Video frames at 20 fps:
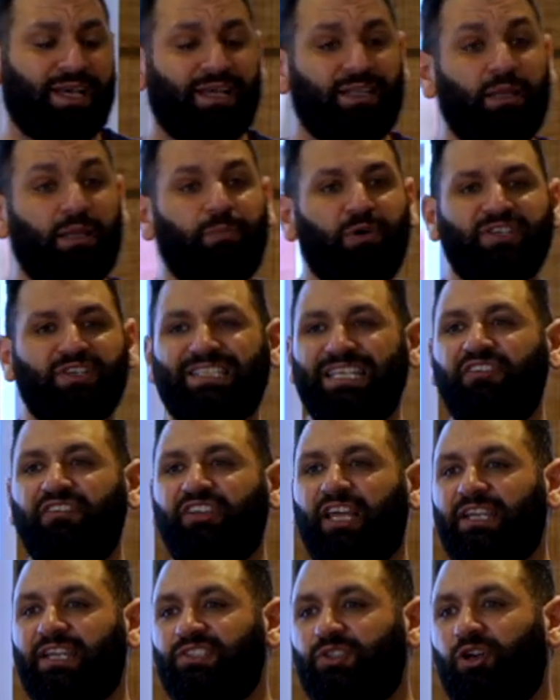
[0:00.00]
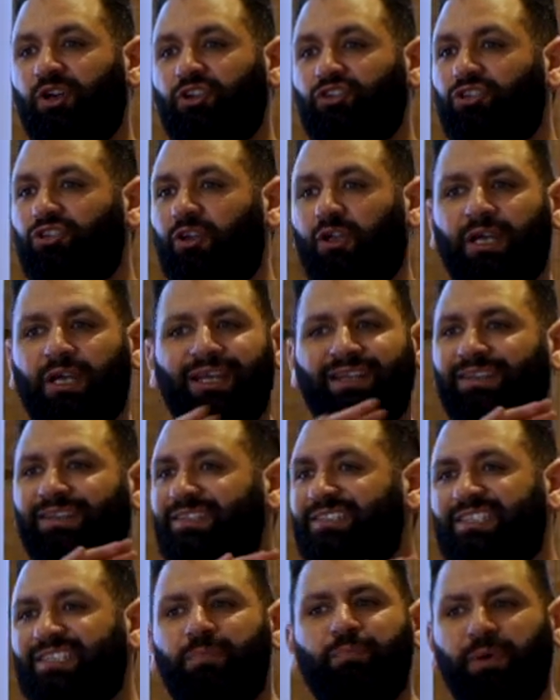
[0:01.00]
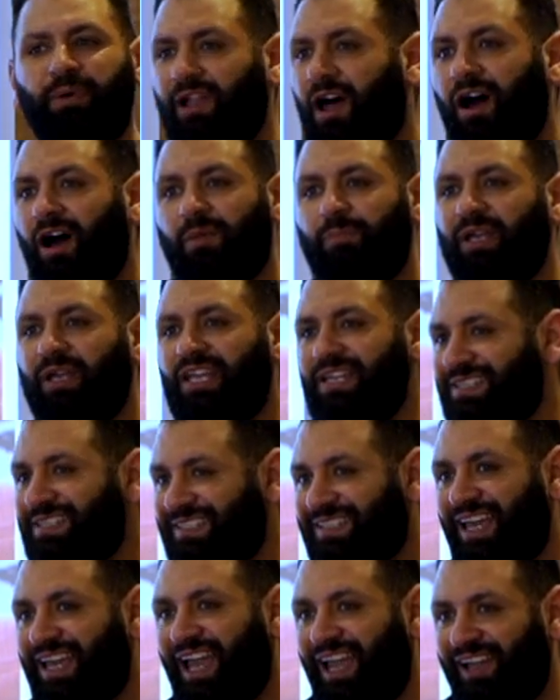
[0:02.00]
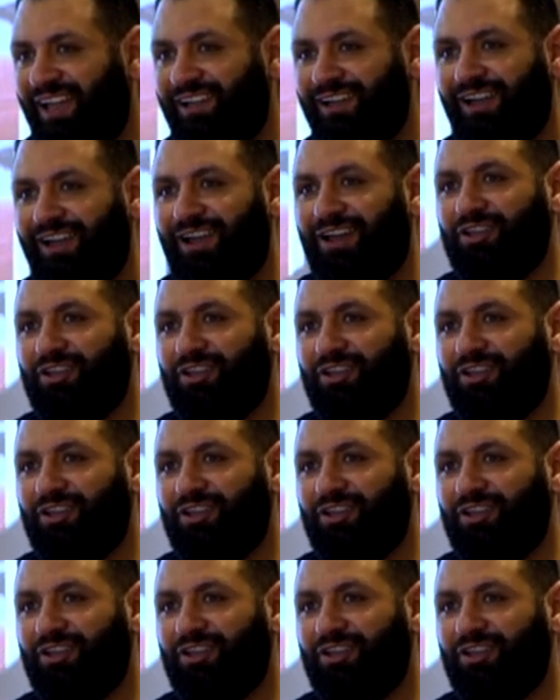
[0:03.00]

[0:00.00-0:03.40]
the perceived exertion, the simple RPE scale